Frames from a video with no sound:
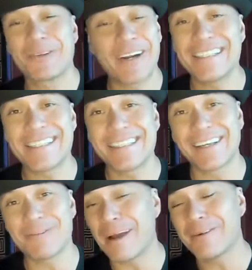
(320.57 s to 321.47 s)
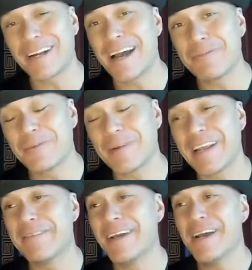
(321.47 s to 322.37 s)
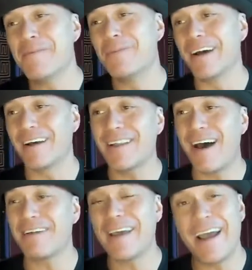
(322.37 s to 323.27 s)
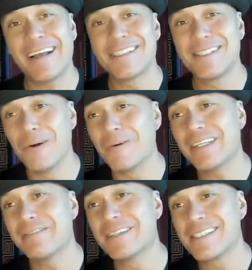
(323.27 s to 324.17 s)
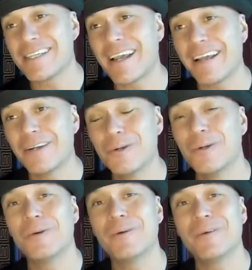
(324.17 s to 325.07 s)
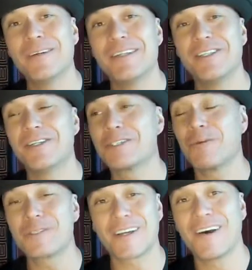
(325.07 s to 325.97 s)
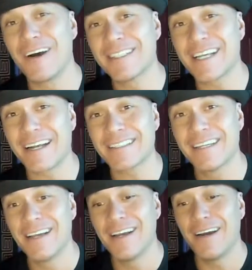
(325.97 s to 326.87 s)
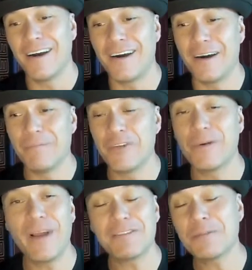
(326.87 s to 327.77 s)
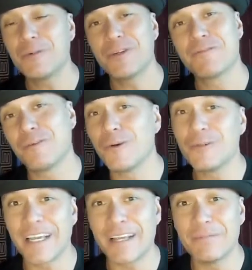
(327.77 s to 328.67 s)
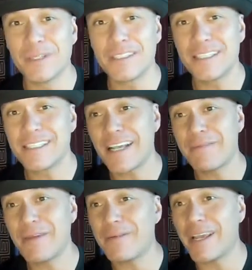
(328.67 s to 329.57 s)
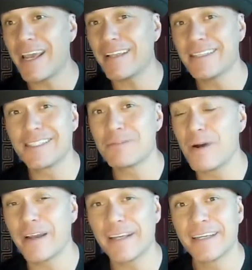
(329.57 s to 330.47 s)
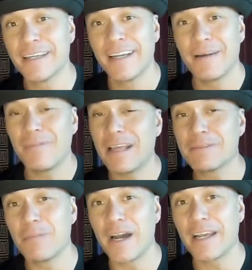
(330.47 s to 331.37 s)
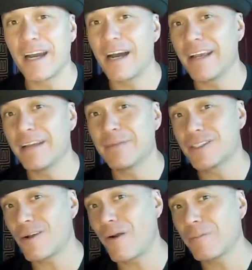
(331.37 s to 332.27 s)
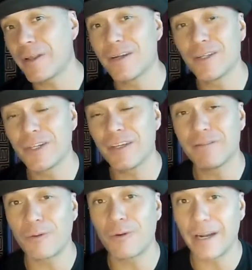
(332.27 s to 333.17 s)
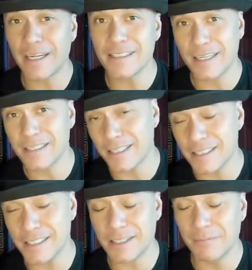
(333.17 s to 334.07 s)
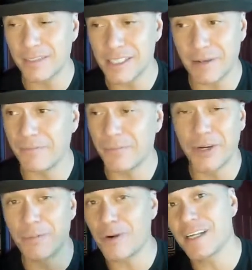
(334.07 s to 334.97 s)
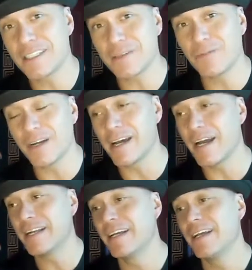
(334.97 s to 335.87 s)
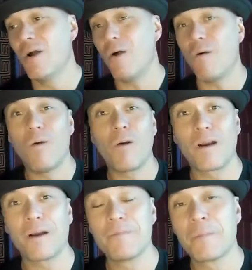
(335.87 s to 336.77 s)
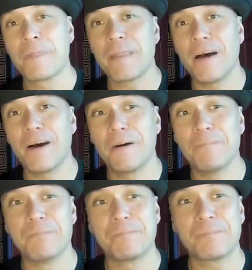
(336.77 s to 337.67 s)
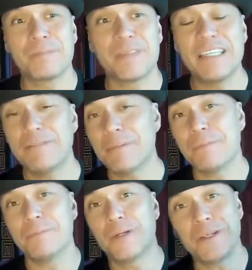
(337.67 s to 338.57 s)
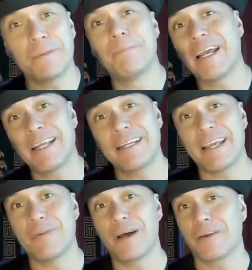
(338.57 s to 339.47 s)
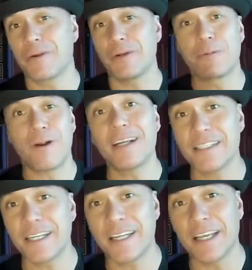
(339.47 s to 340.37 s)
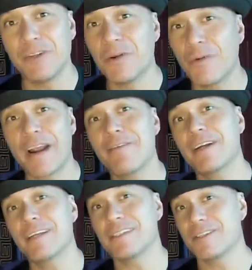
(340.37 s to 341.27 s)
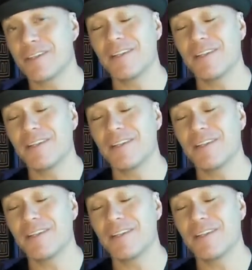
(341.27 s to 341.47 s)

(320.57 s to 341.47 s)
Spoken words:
crazy, like why would I not put my name? But a lot of ads don't even say who you're supposed to contact. You don't have to put your full name, but just say maybe, hey, this is Mike. My name's Mike. I am a guitar player looking for XXX, some project, whatnot. Or even put your band name on there or your project name, whatever it is. There's a